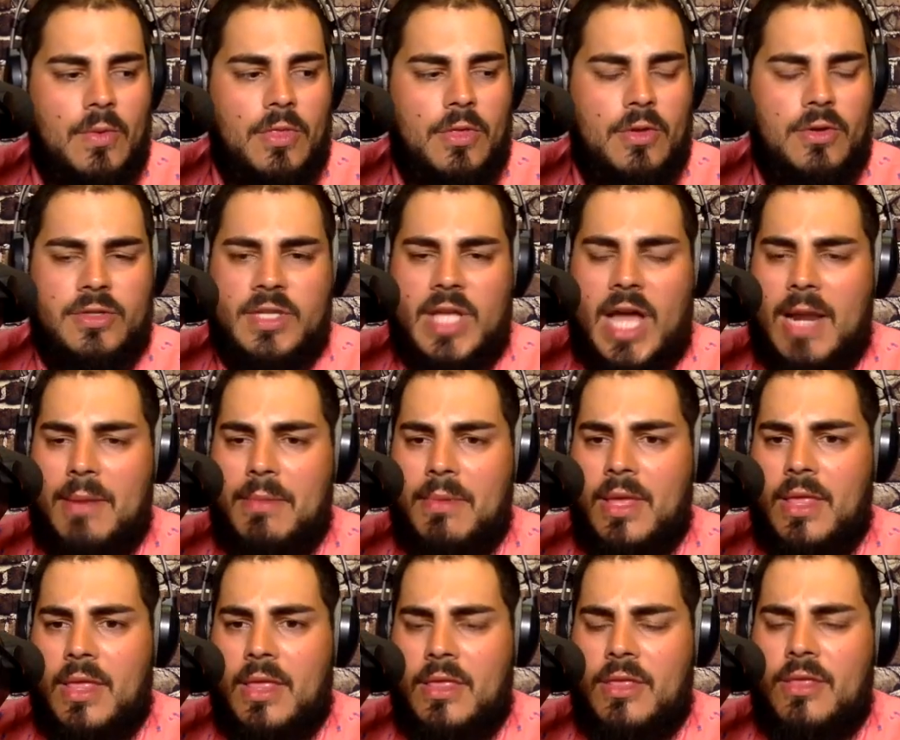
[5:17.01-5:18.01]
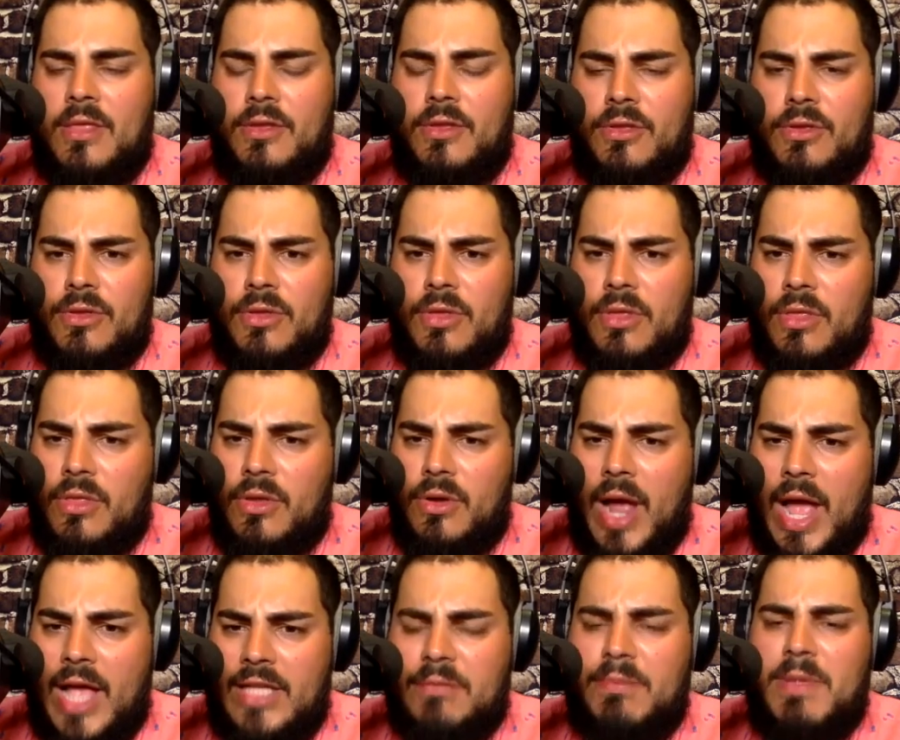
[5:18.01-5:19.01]
there's got to there
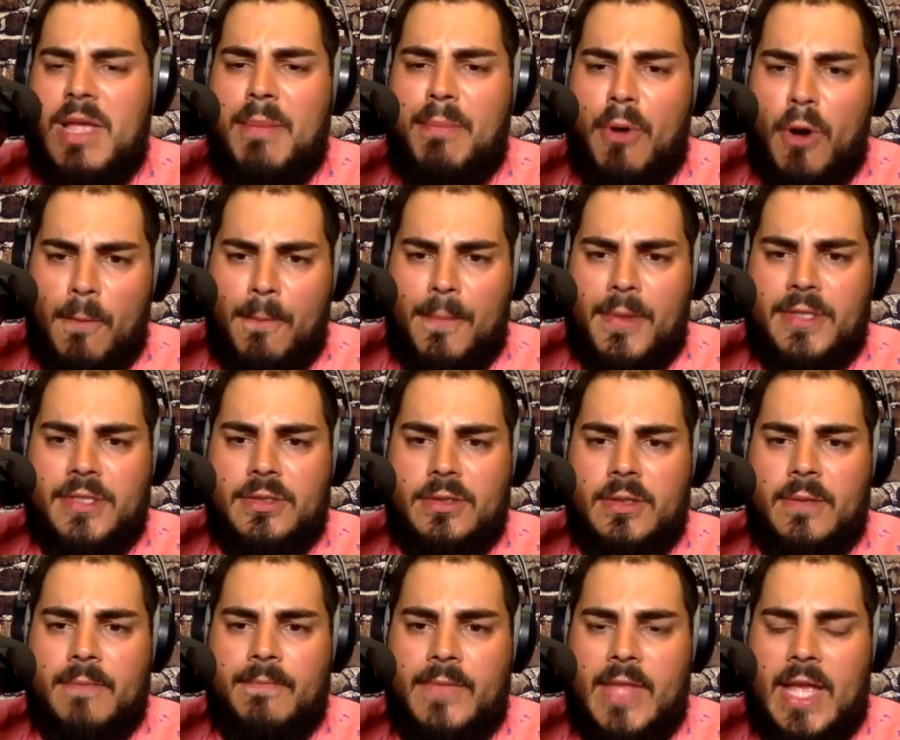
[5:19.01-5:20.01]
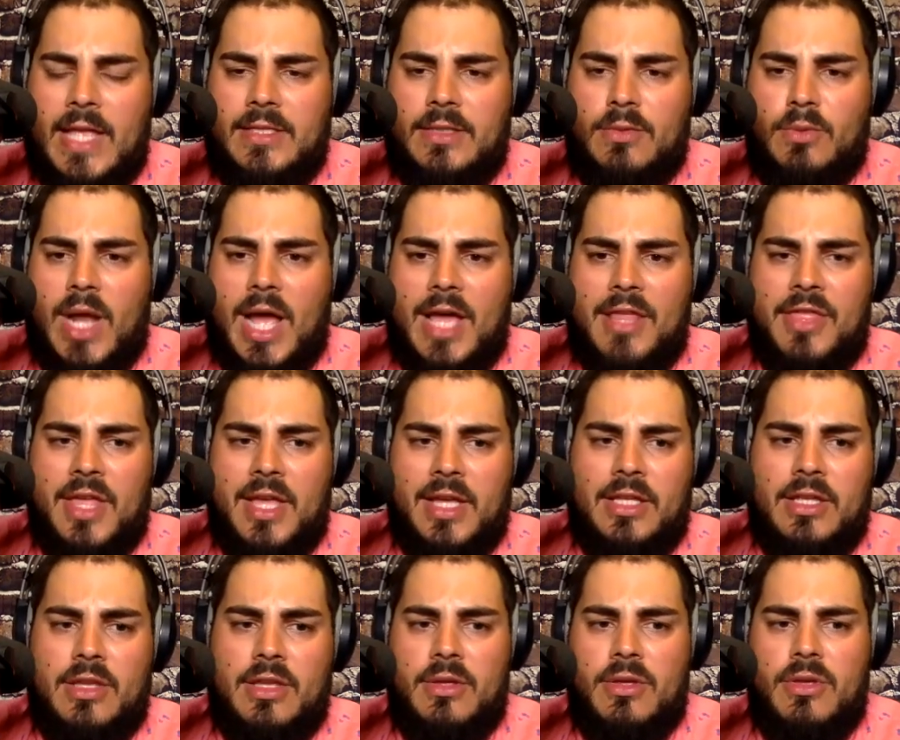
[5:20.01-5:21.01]
has to be a purpose. That's what I
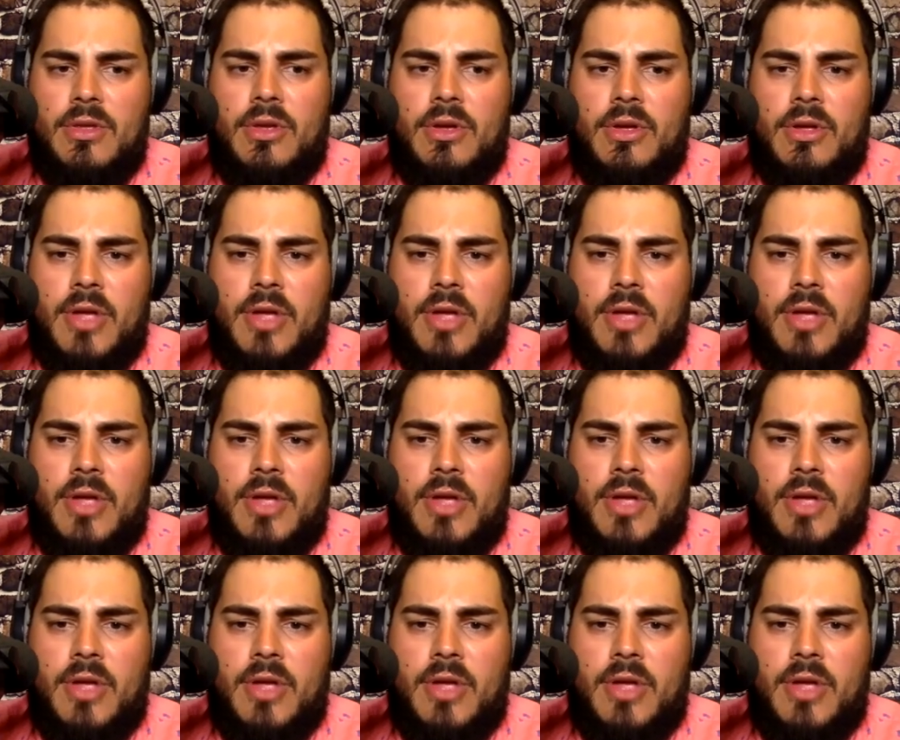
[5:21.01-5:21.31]
think. You're